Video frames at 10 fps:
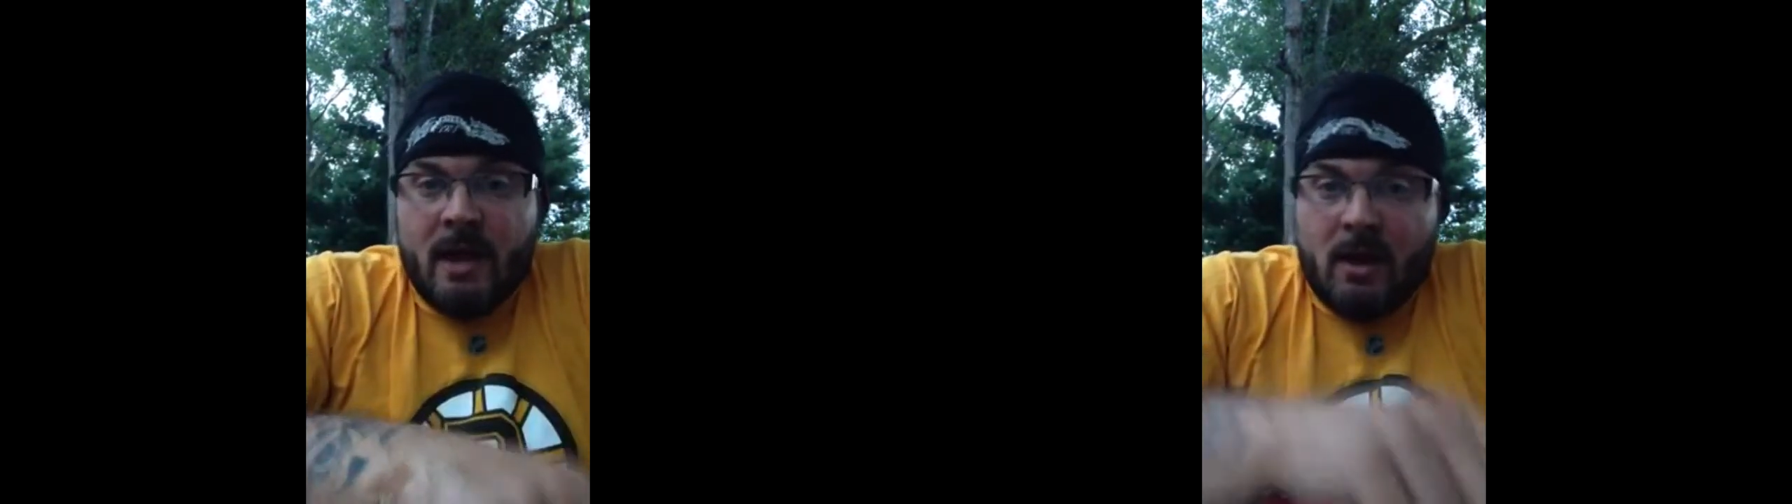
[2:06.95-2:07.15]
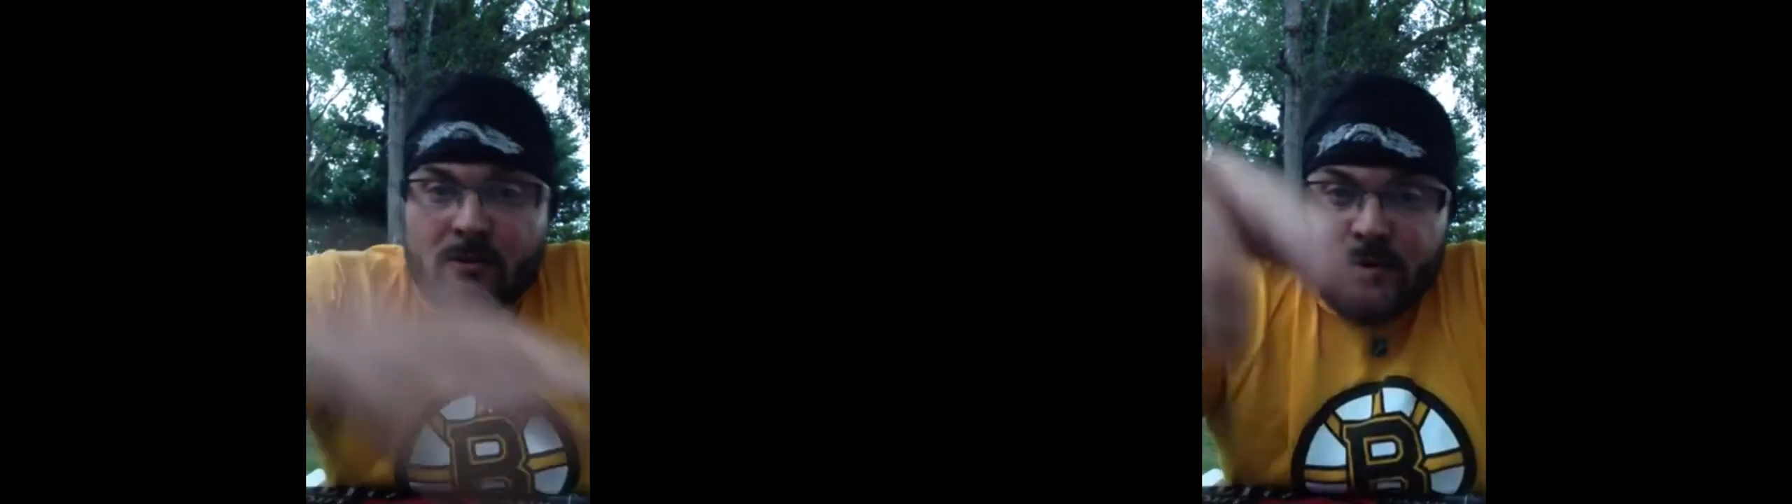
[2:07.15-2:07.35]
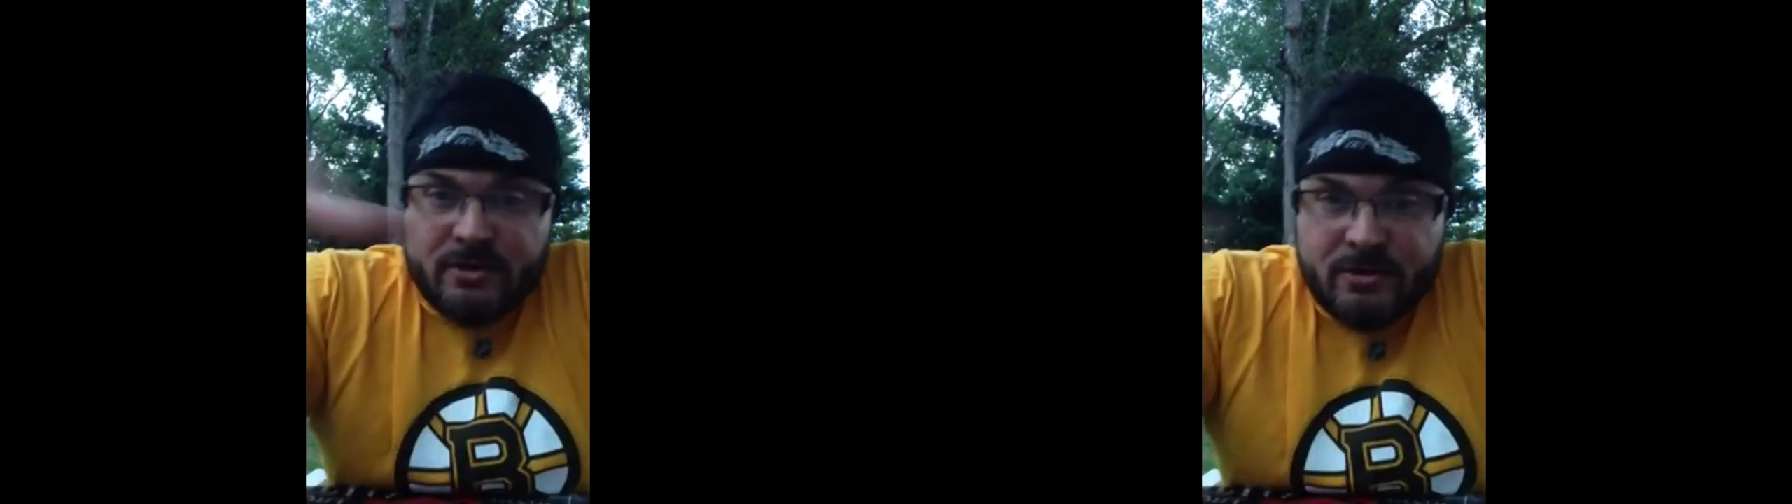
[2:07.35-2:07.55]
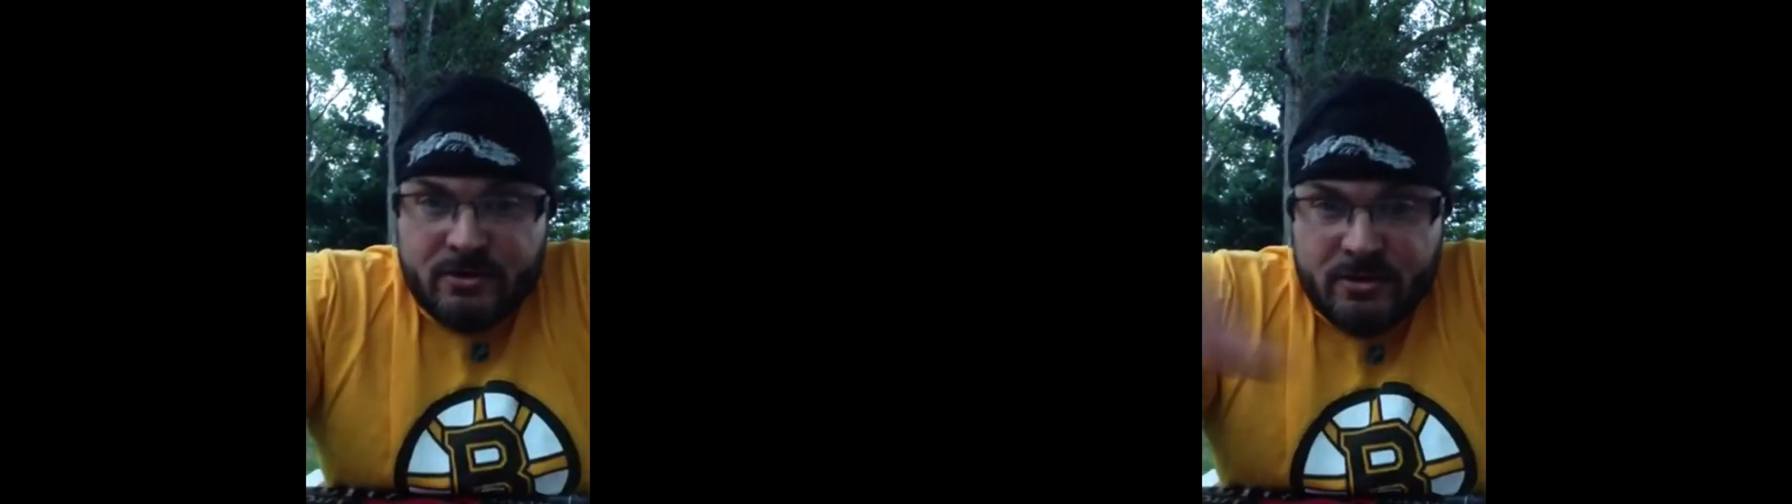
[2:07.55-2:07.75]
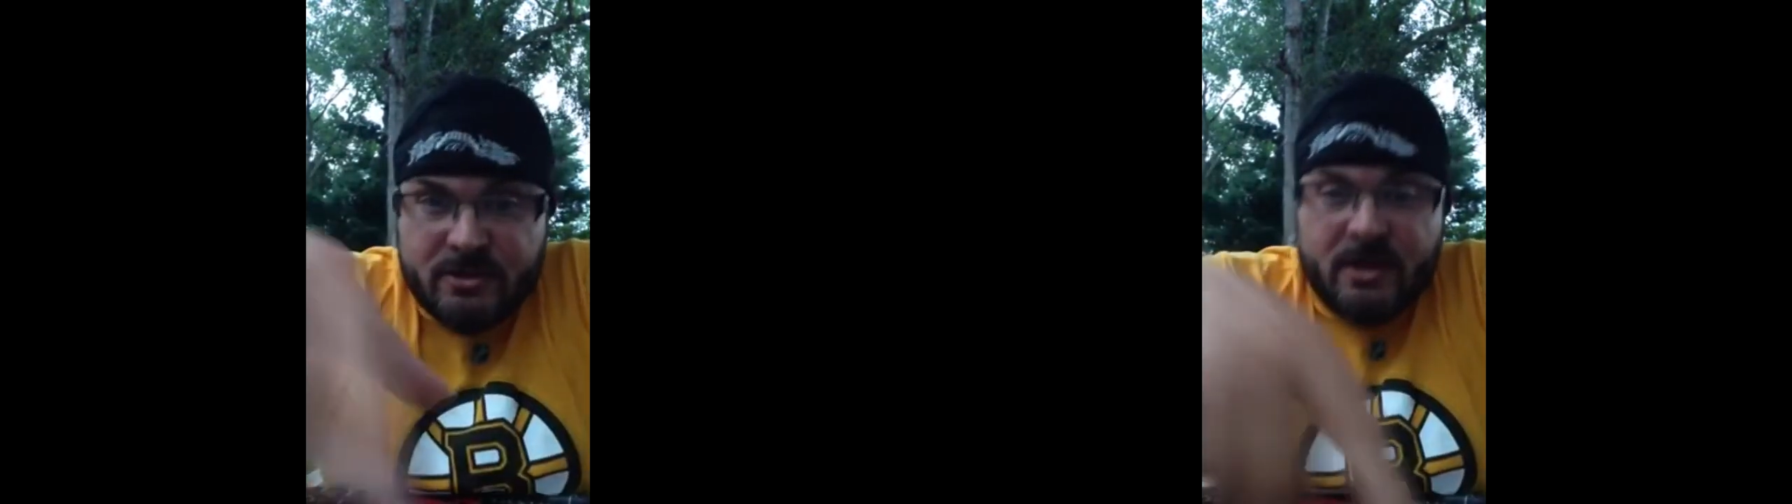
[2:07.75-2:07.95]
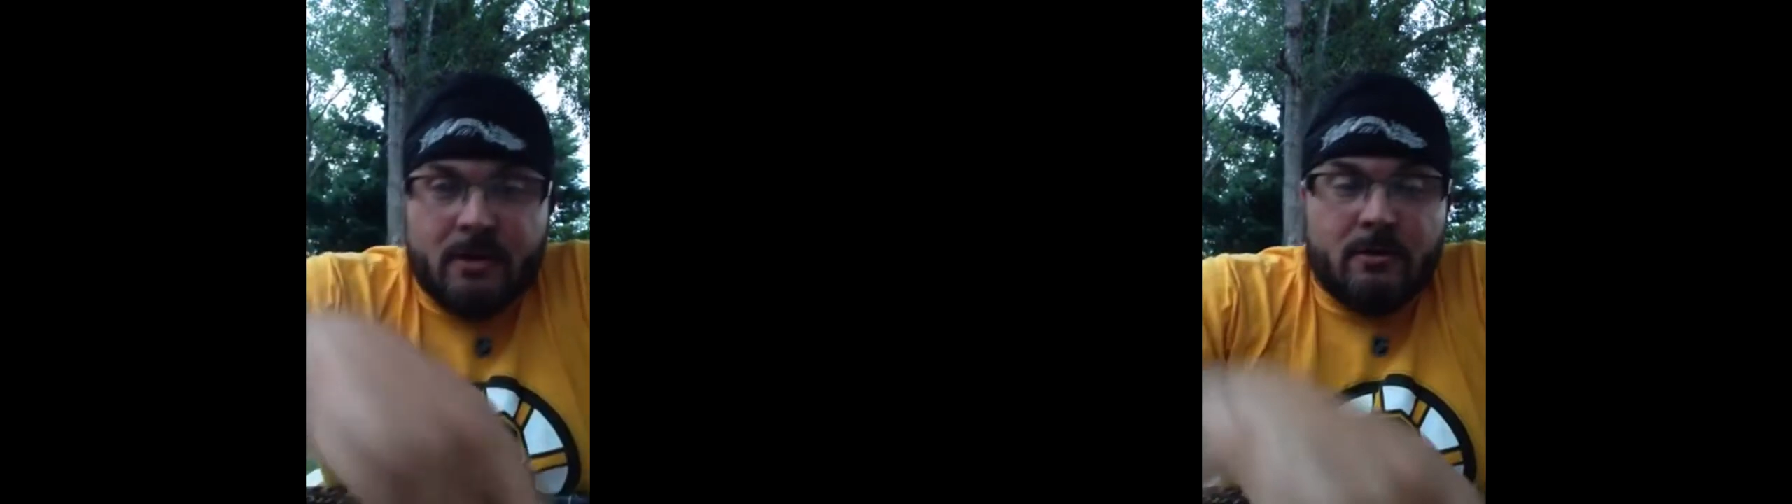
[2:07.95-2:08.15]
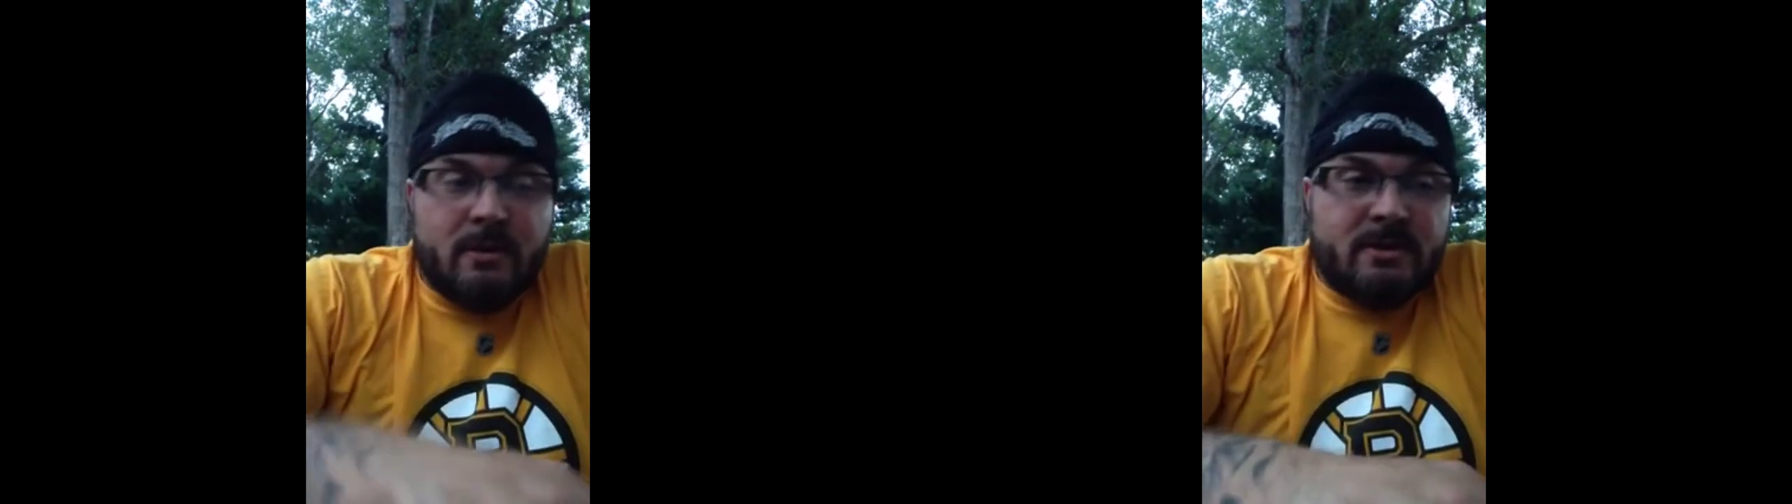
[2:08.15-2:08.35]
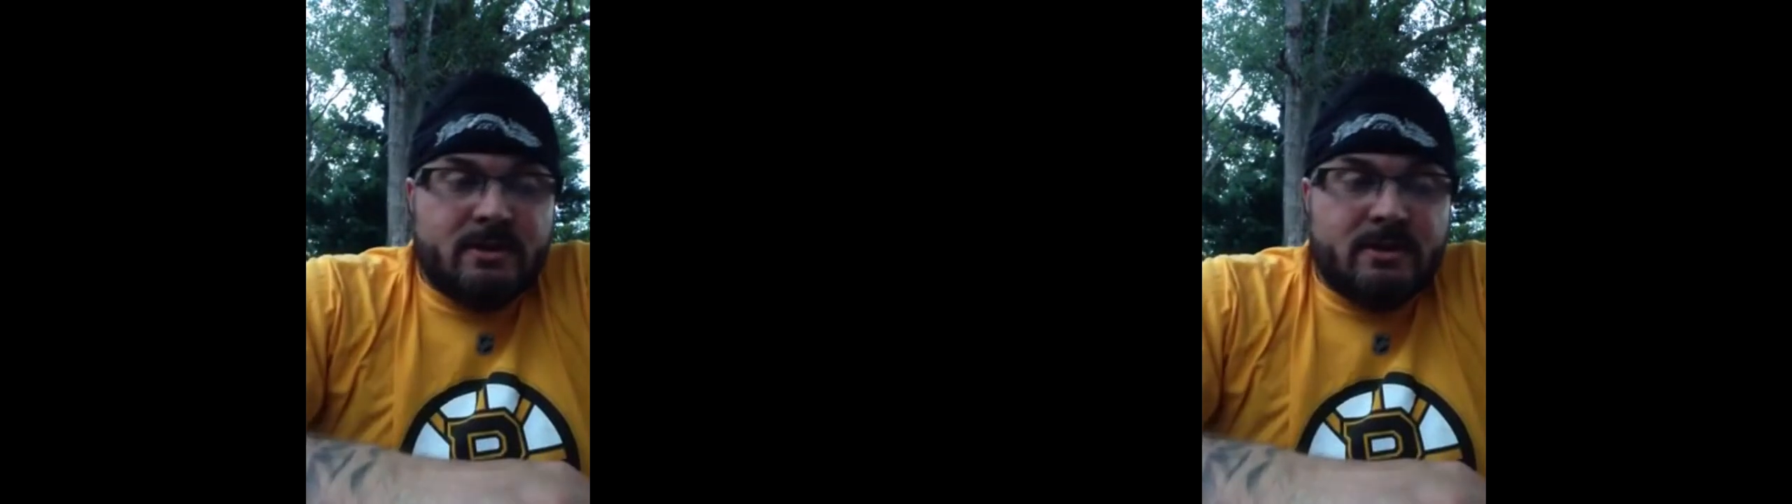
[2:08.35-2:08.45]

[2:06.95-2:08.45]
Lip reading: how Christians are terrorists